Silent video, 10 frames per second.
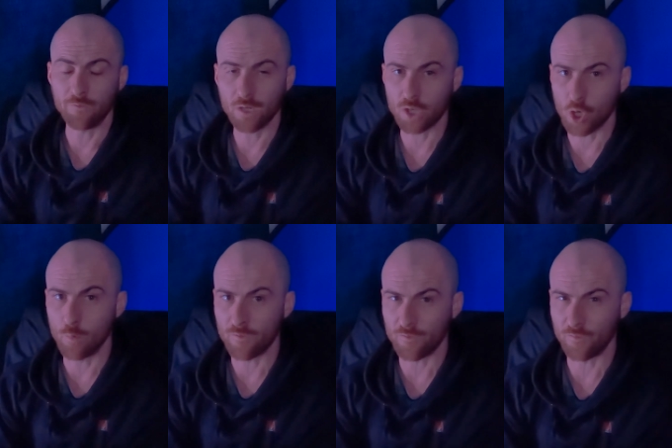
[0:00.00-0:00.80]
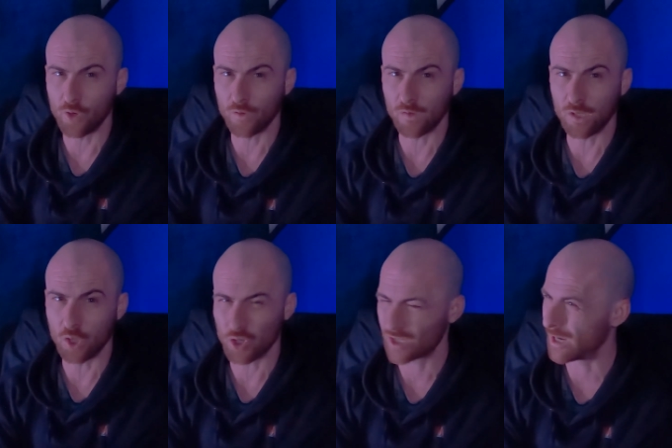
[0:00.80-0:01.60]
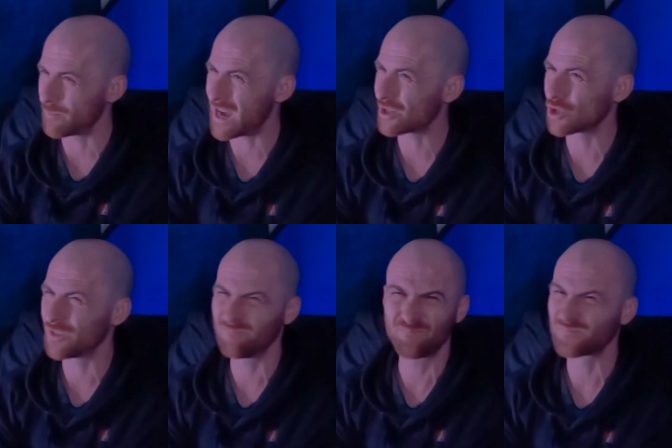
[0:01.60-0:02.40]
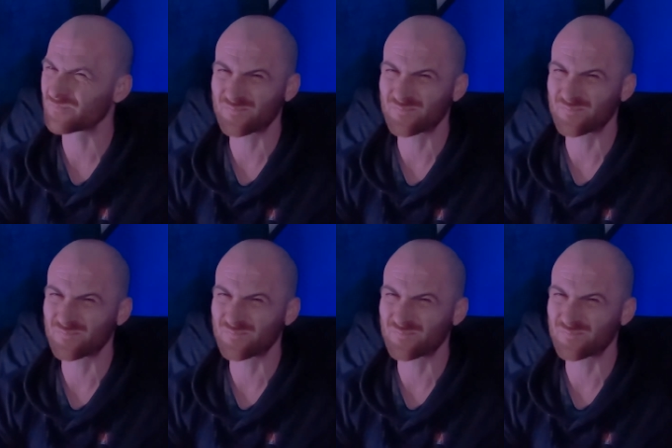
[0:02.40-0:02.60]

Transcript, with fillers: you're in a coma for 13 years, I imagine